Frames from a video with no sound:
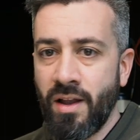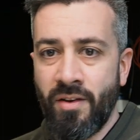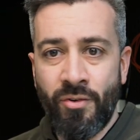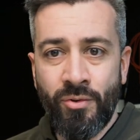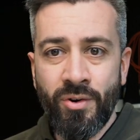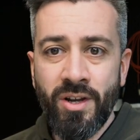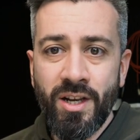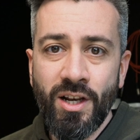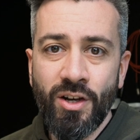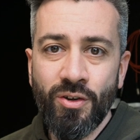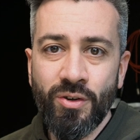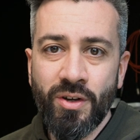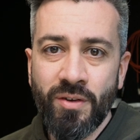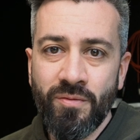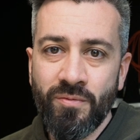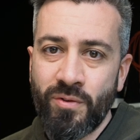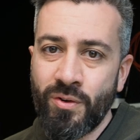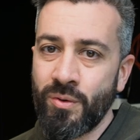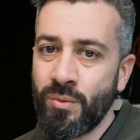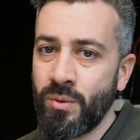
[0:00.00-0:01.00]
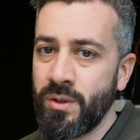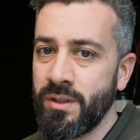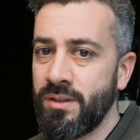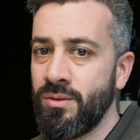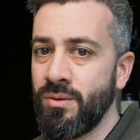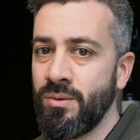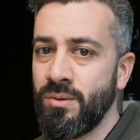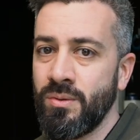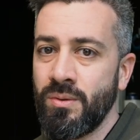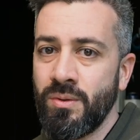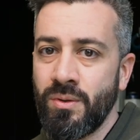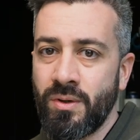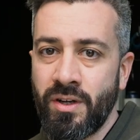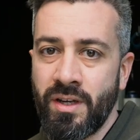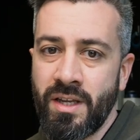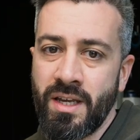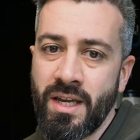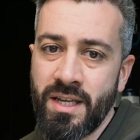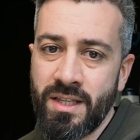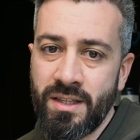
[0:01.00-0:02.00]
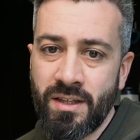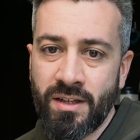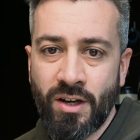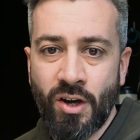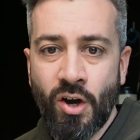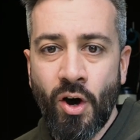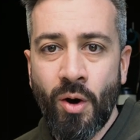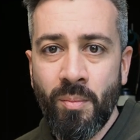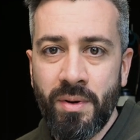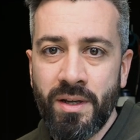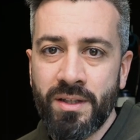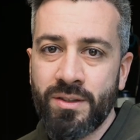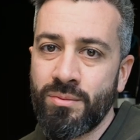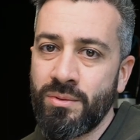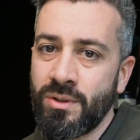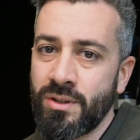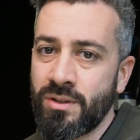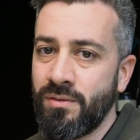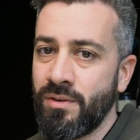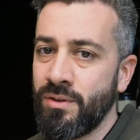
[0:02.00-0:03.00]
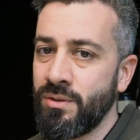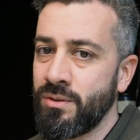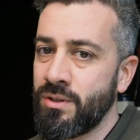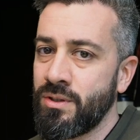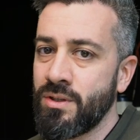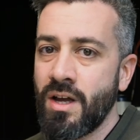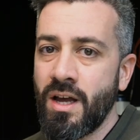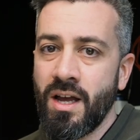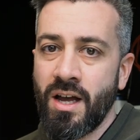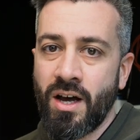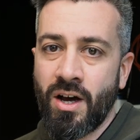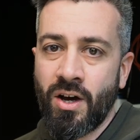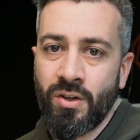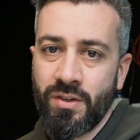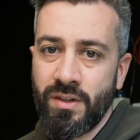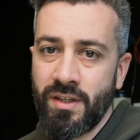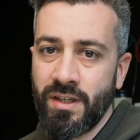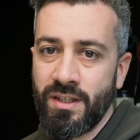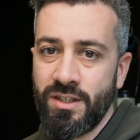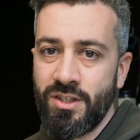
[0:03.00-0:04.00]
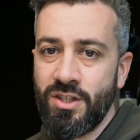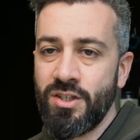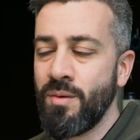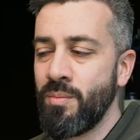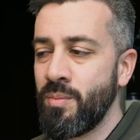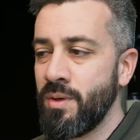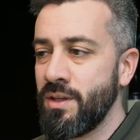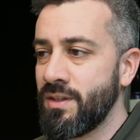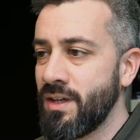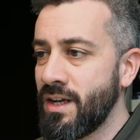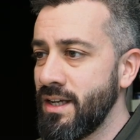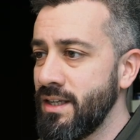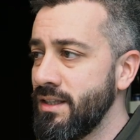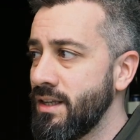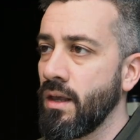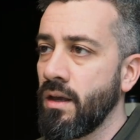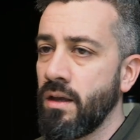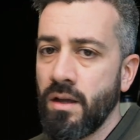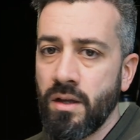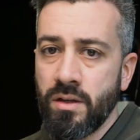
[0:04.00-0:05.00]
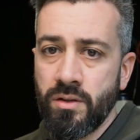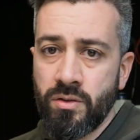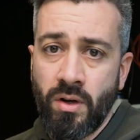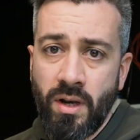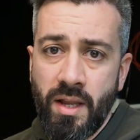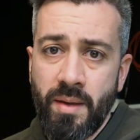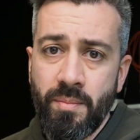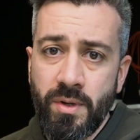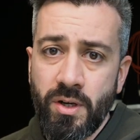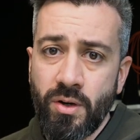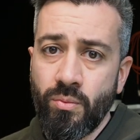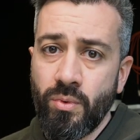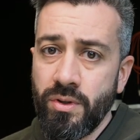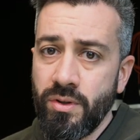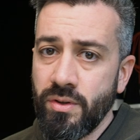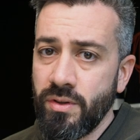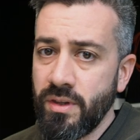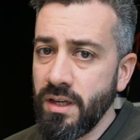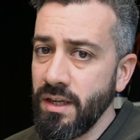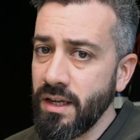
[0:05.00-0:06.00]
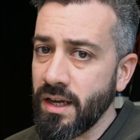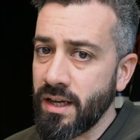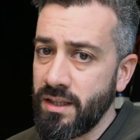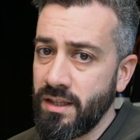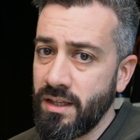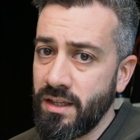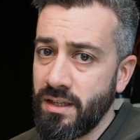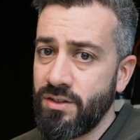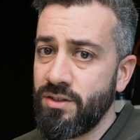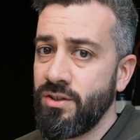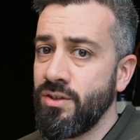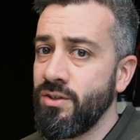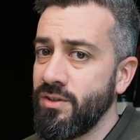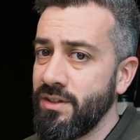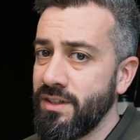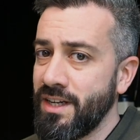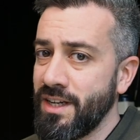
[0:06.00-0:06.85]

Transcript: really looking forward to create uh, complex workflows on the G C P side. So let me know what you think, and uh, see you in the